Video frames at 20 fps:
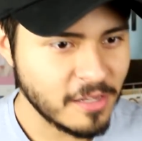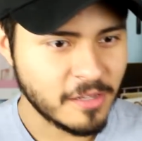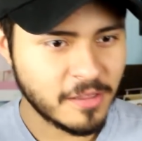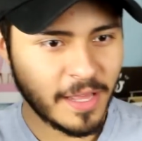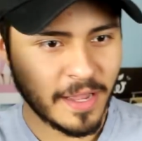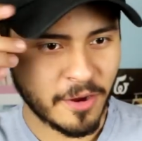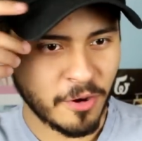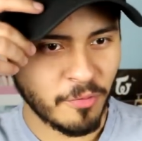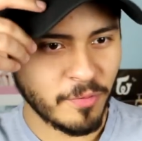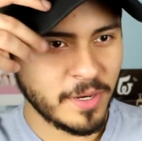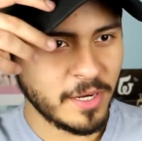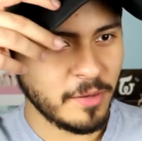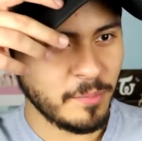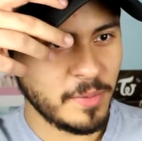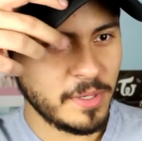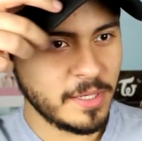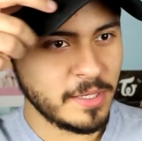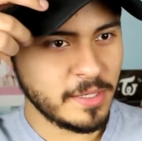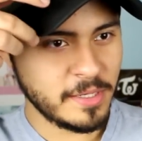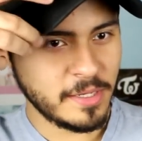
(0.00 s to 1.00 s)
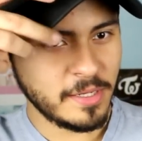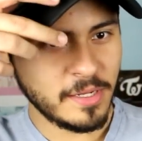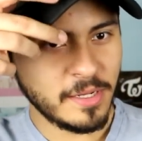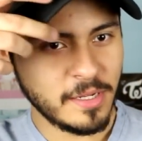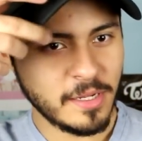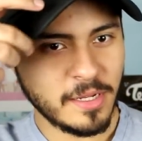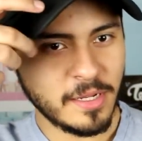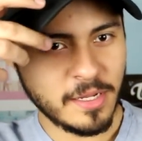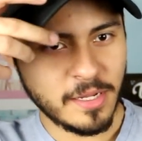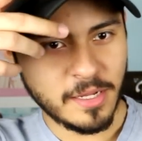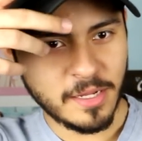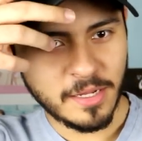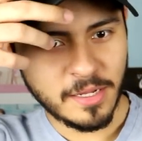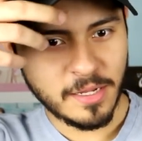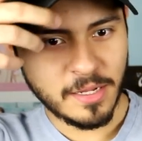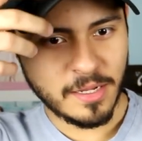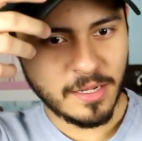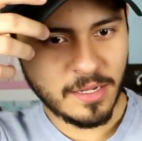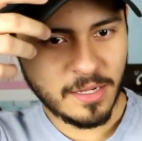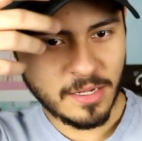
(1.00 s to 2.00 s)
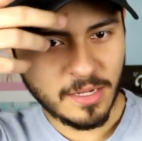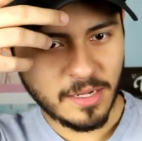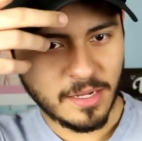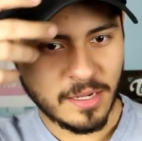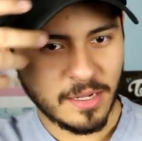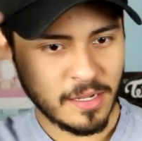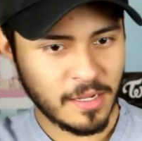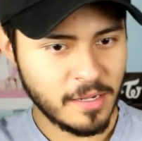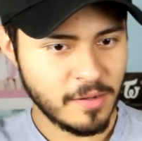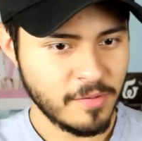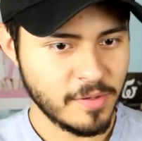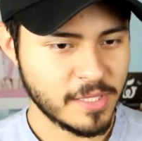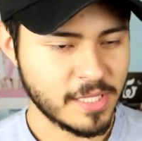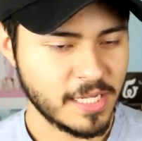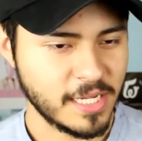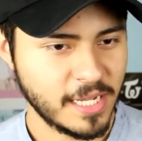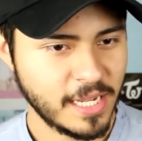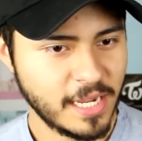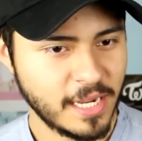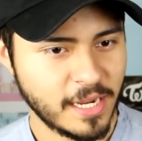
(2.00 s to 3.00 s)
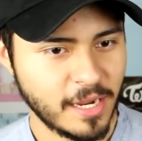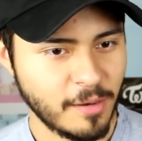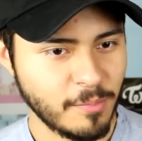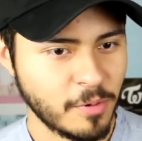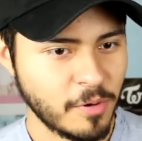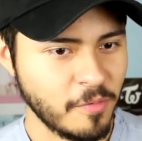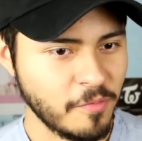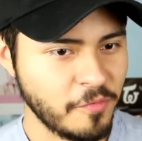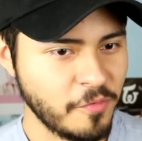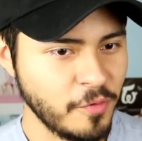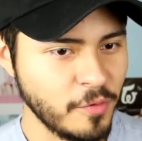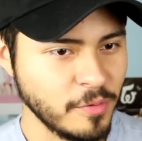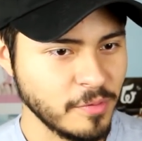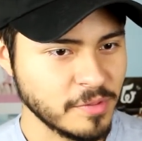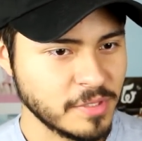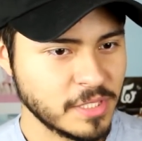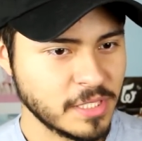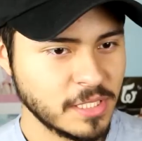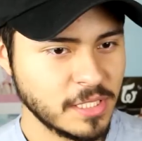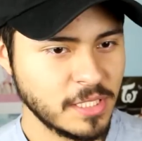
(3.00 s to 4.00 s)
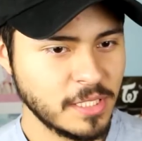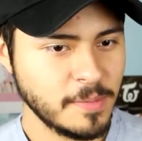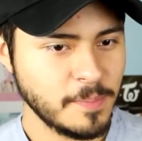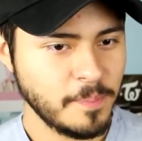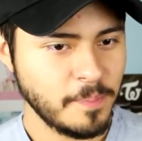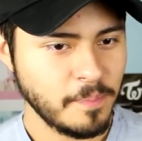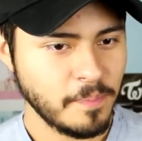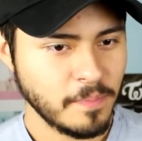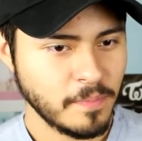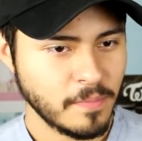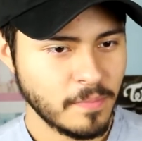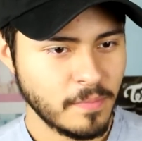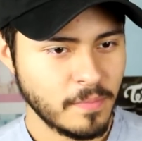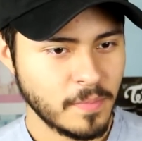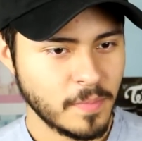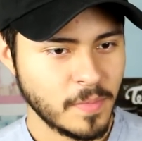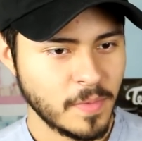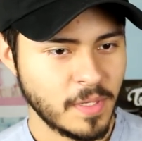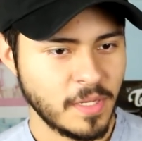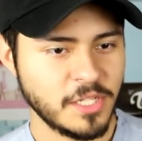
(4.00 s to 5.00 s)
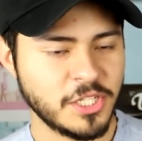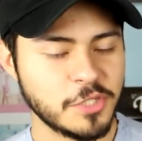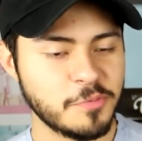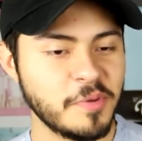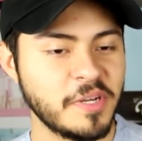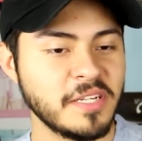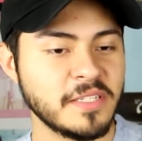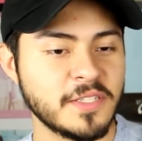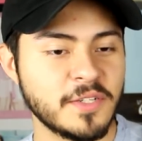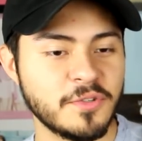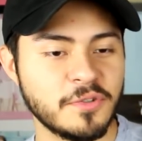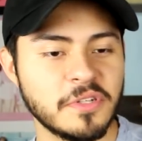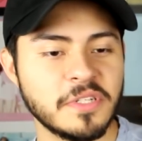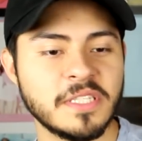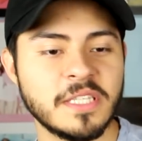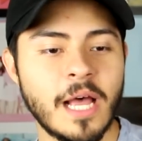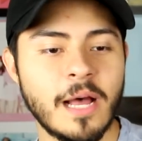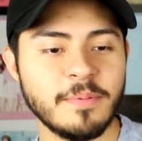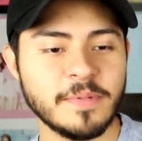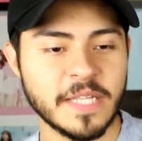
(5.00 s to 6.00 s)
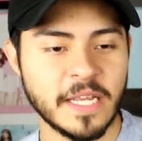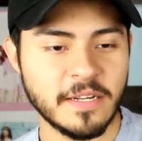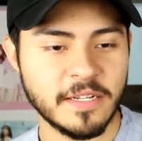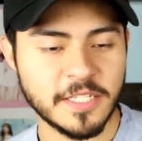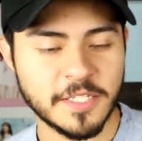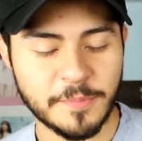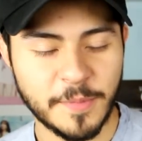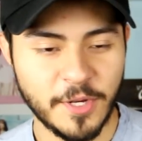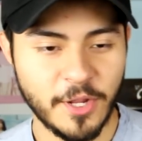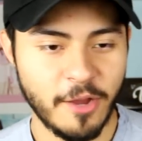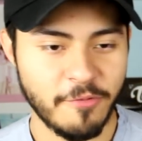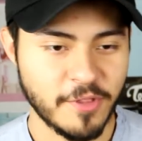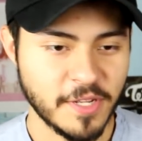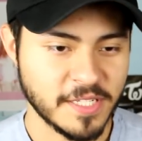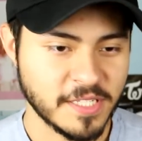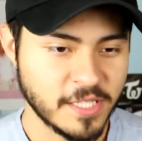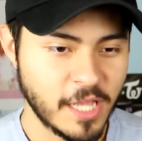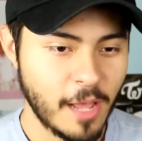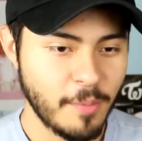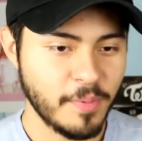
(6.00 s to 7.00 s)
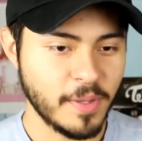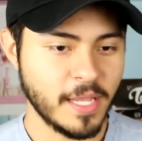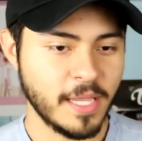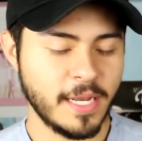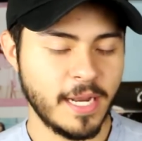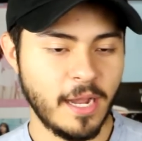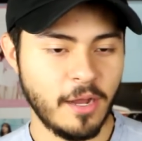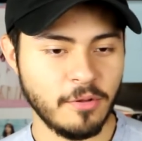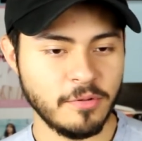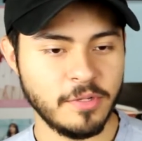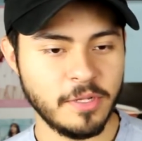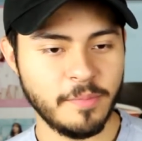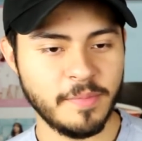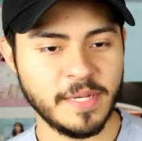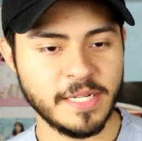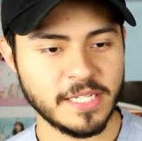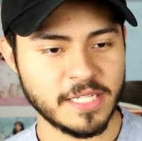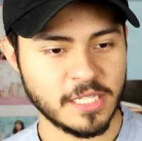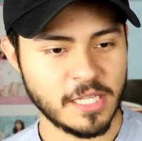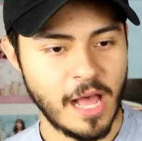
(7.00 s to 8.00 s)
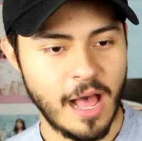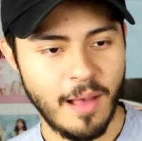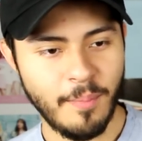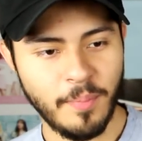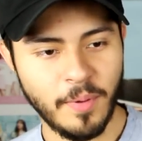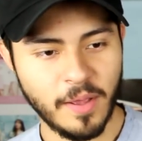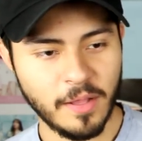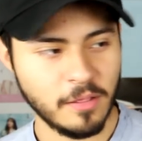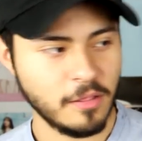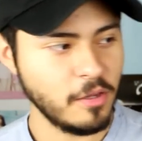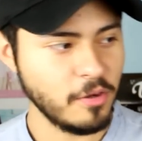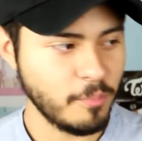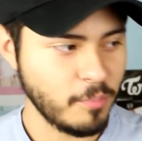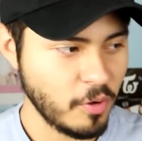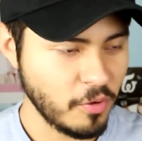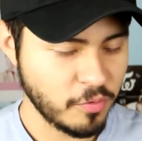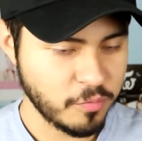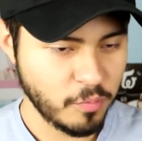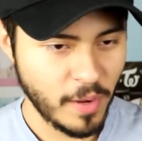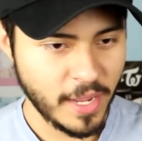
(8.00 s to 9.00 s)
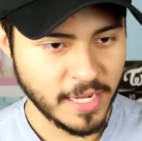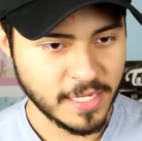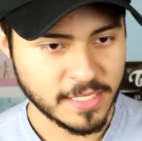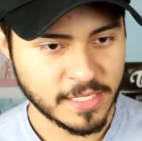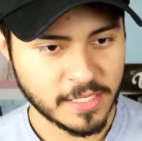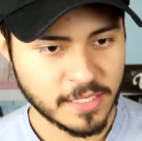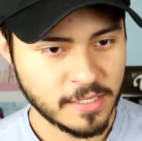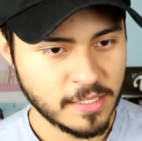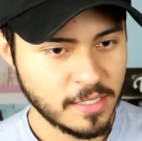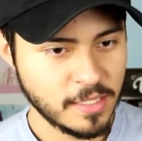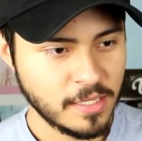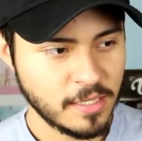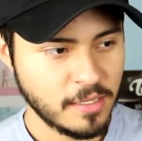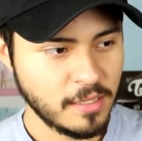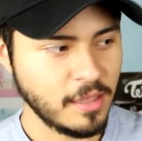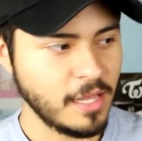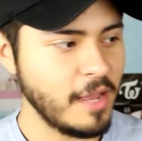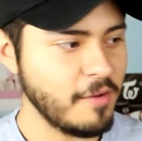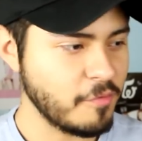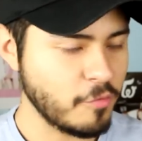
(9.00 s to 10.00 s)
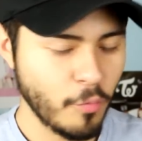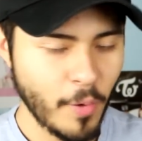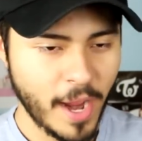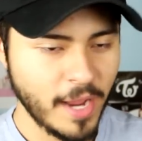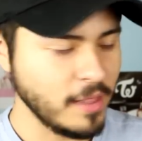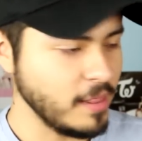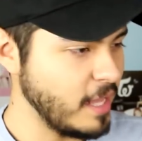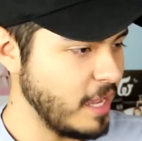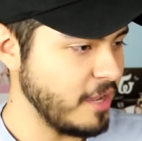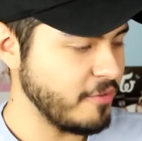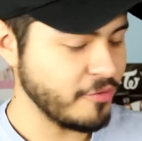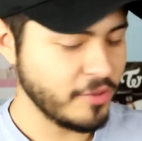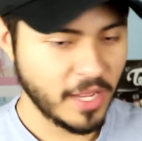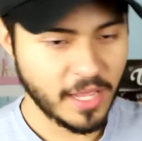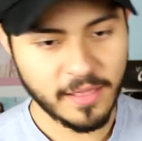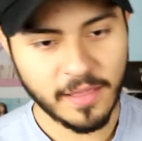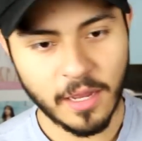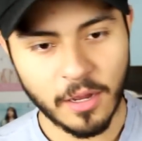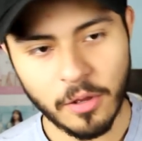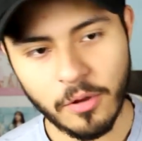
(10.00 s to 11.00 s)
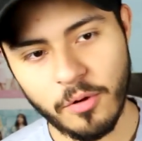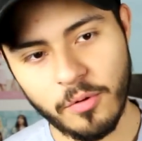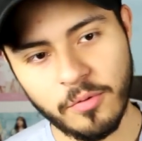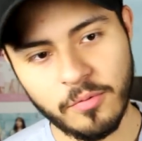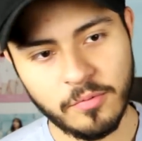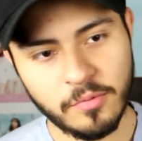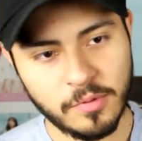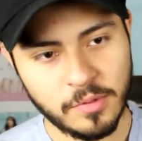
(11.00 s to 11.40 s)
looked like Korean to me. What the heck? I'm confused. Just because there's the stop sign doesn't mean you have to stop and get out. It means stop, look both ways, left, right, left, and then go.